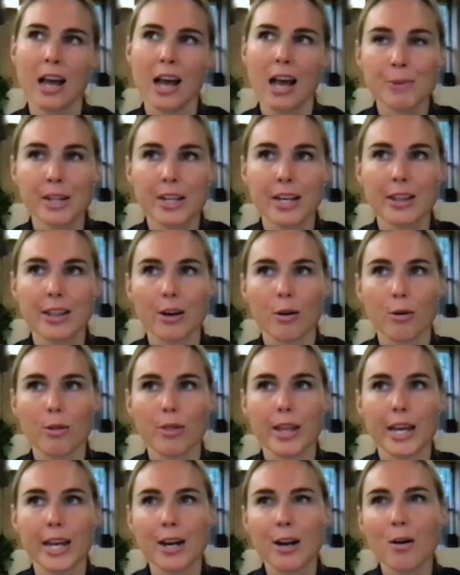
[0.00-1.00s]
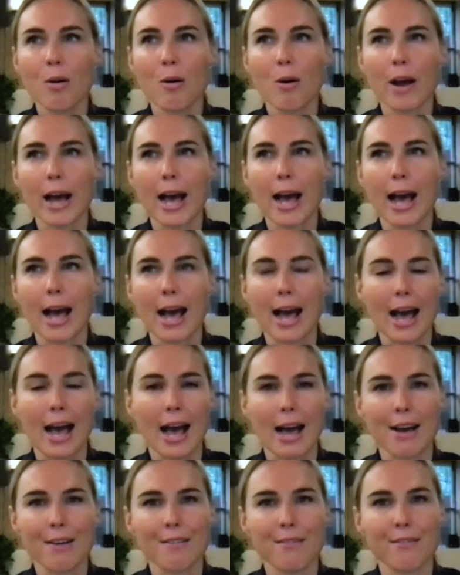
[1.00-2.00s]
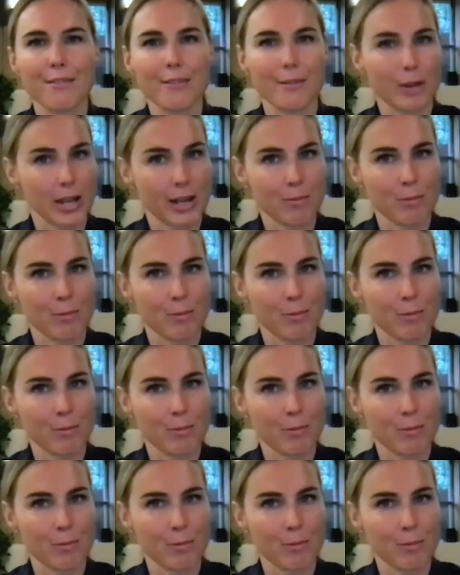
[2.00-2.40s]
Ultimately, though, they don't have